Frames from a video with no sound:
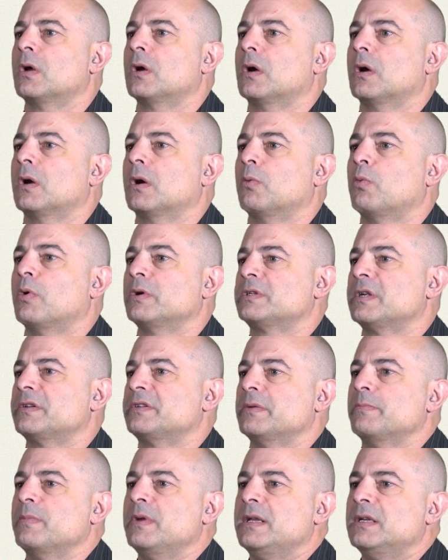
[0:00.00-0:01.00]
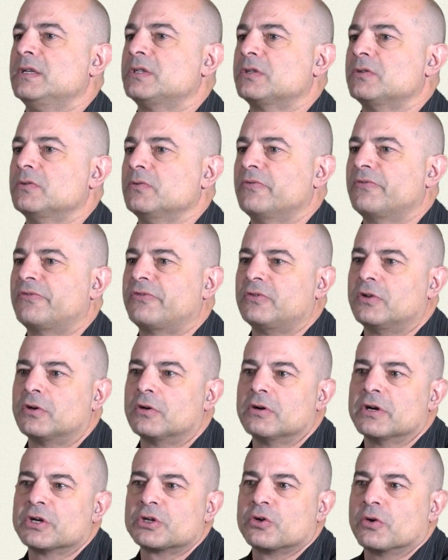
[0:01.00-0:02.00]
What does it mean to
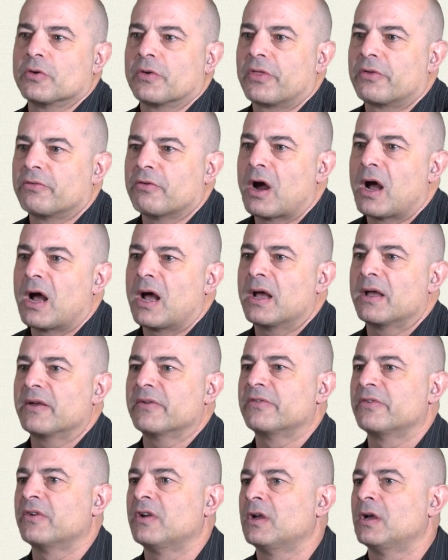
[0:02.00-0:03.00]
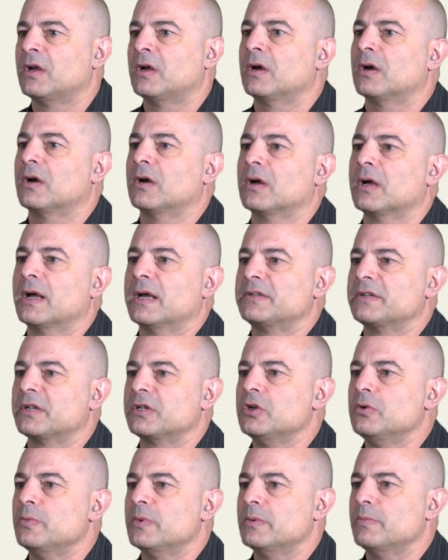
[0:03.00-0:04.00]
flourish or thrive as a
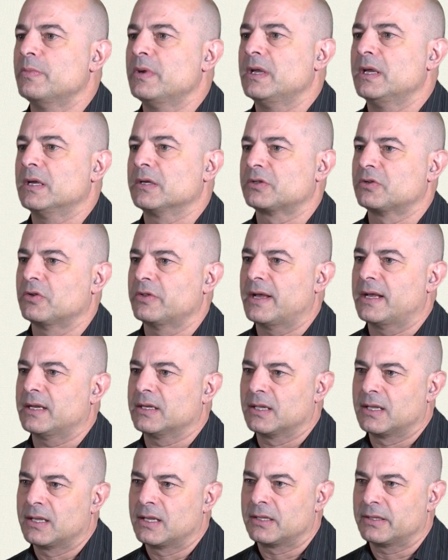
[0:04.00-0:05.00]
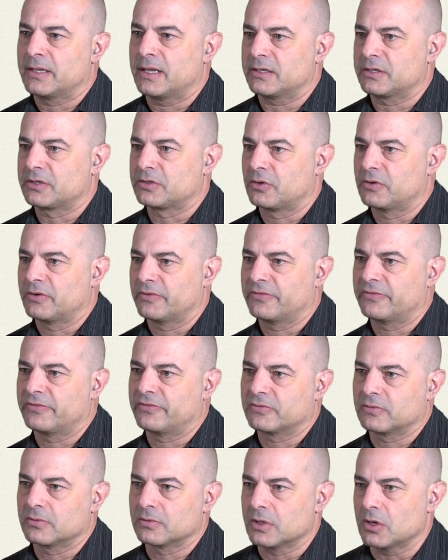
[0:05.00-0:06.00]
human being? So that's sort of,
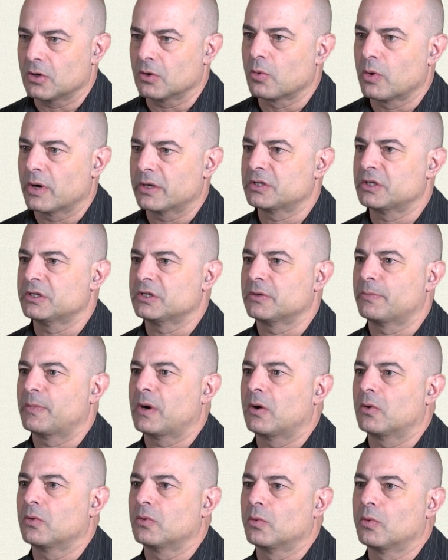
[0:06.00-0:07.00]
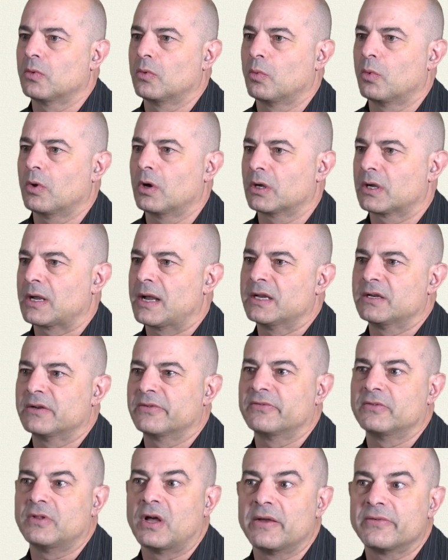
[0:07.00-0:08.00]
you know, questions about what kind
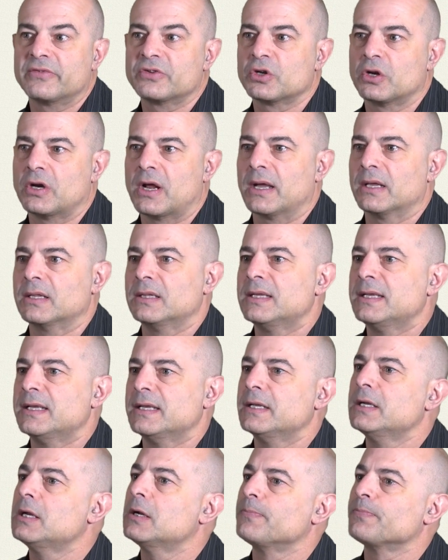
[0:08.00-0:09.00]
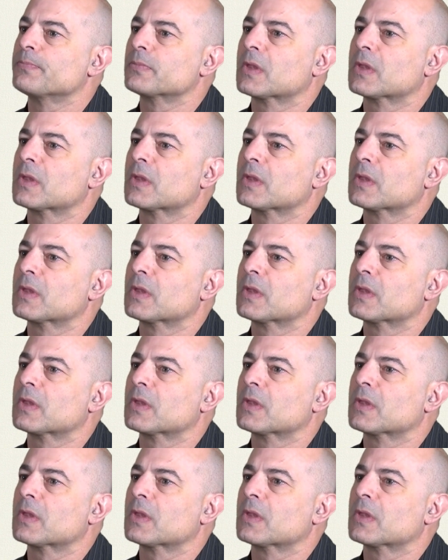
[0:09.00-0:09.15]
of life should I lead?